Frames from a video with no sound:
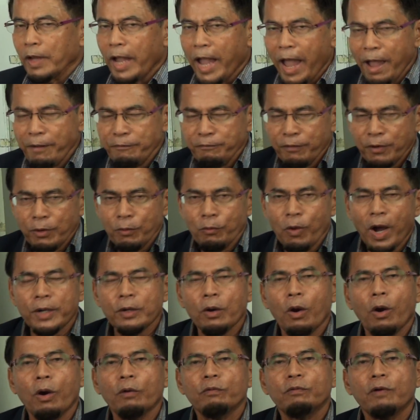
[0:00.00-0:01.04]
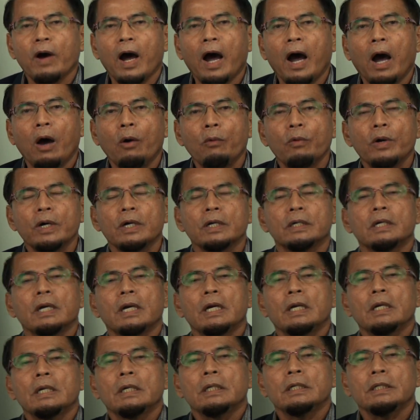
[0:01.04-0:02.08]
Every one of our
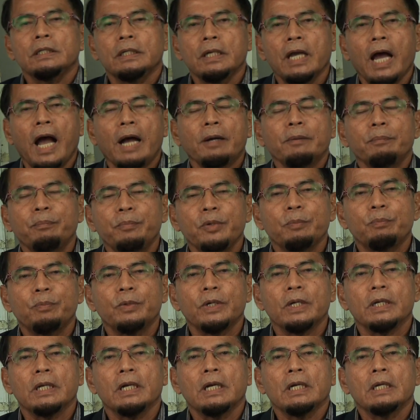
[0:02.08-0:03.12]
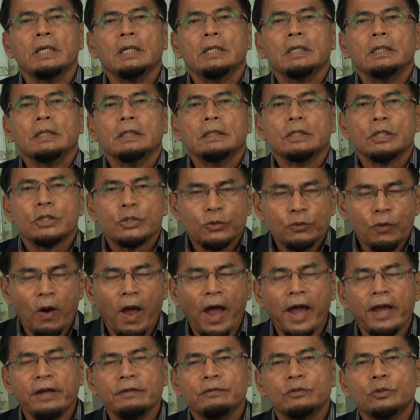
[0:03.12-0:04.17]
young people
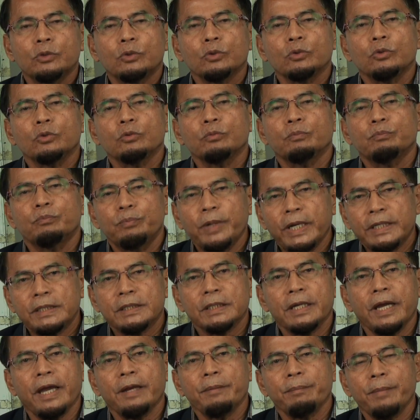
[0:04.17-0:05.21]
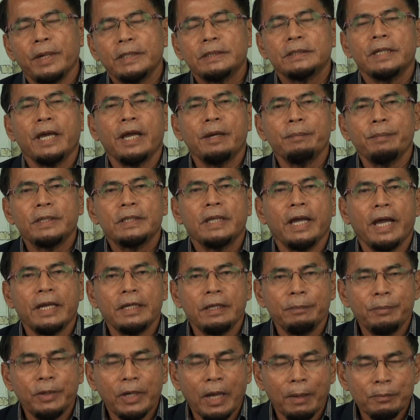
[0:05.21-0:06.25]
strive to do better and better and better, and
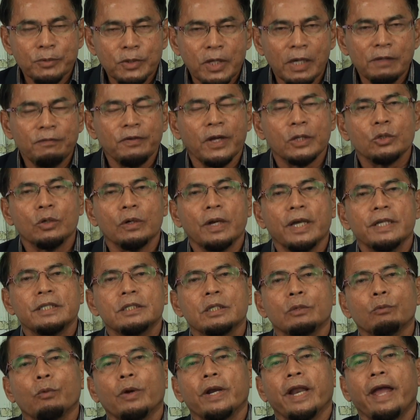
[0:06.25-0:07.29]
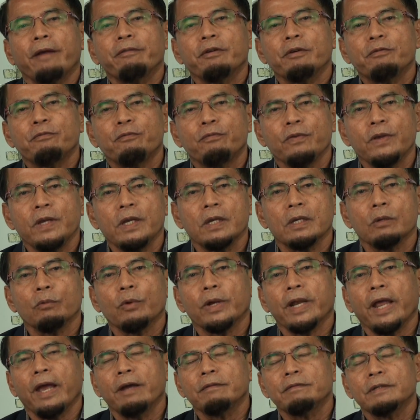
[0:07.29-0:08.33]
they become self-actualized in whatever field,
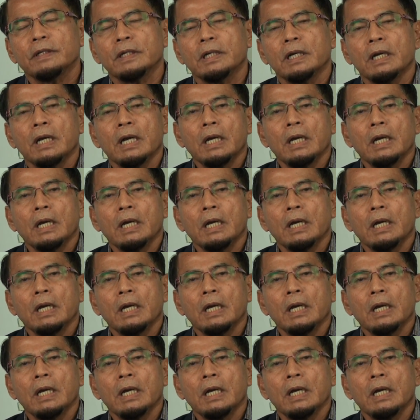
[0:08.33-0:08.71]
whatever